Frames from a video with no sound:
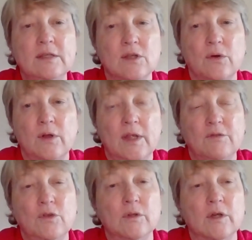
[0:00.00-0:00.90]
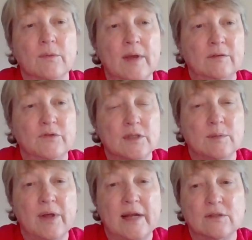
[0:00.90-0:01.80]
So if you look around for
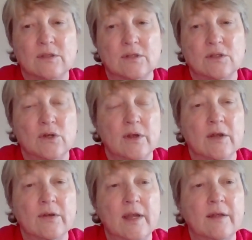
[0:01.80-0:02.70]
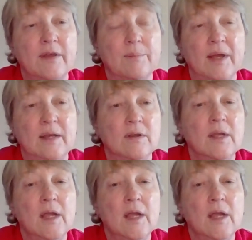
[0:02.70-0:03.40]
some practices in your area that might